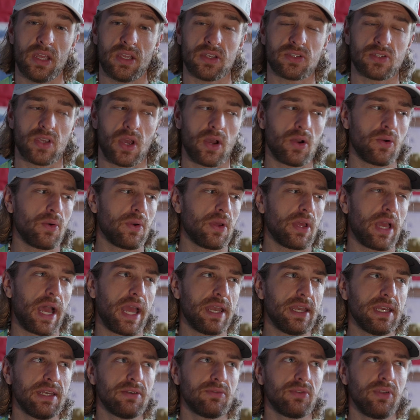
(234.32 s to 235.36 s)
So I
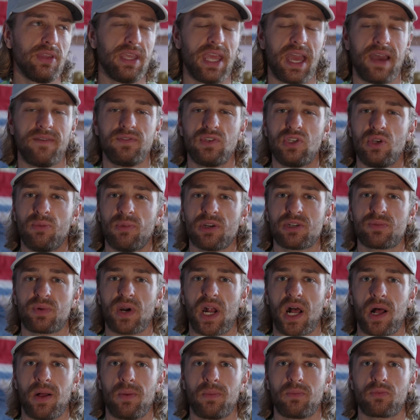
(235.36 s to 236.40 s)
didn't really have too much
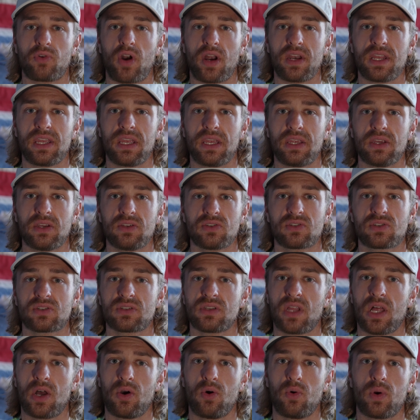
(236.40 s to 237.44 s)
problem running
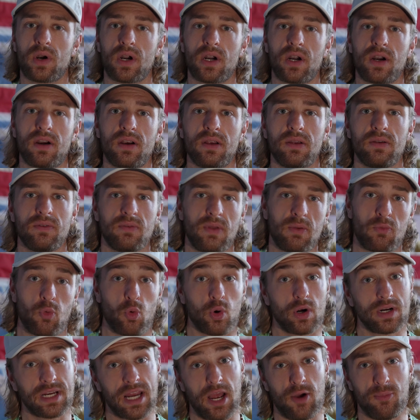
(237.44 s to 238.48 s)
slower
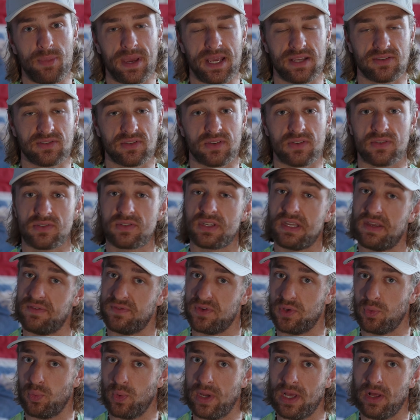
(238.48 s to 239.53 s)
workout paces,
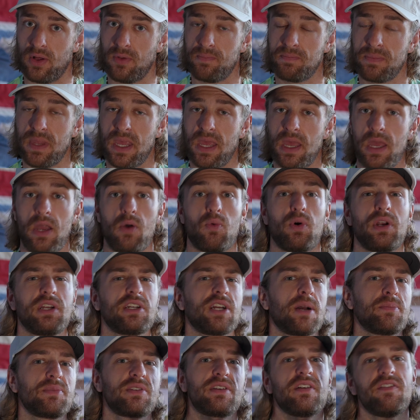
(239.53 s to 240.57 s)
if you will. When it
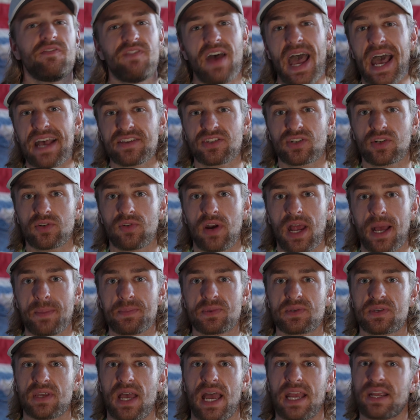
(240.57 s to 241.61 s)
comes to faster
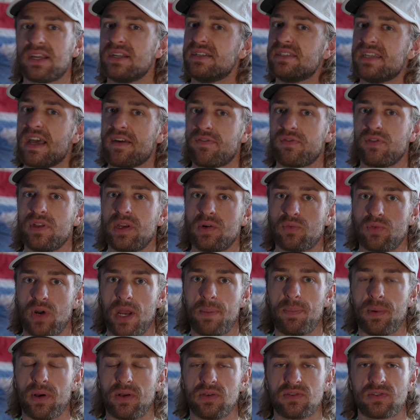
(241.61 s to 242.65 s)
reps, I could definitely
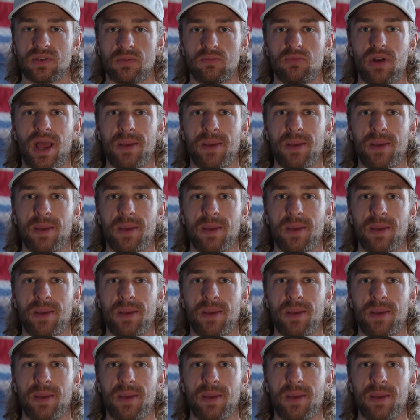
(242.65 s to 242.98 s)
rip some